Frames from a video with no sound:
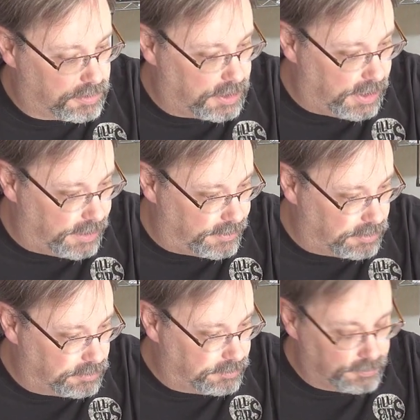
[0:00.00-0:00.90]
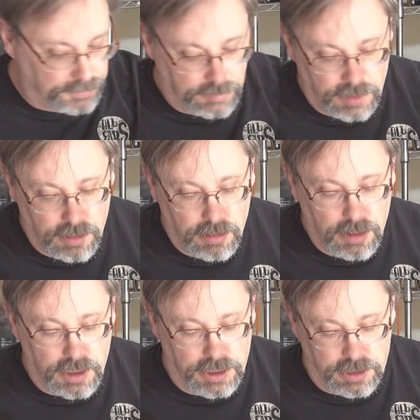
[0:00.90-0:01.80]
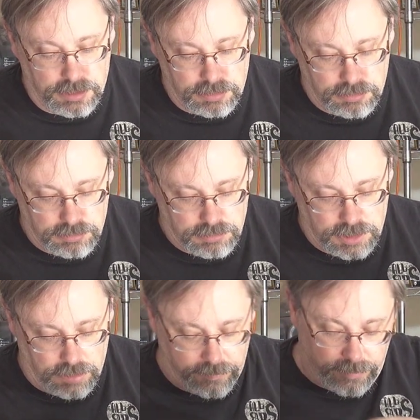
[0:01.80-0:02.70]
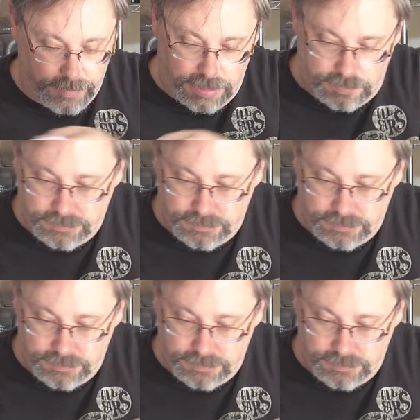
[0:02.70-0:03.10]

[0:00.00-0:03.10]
together and go from there.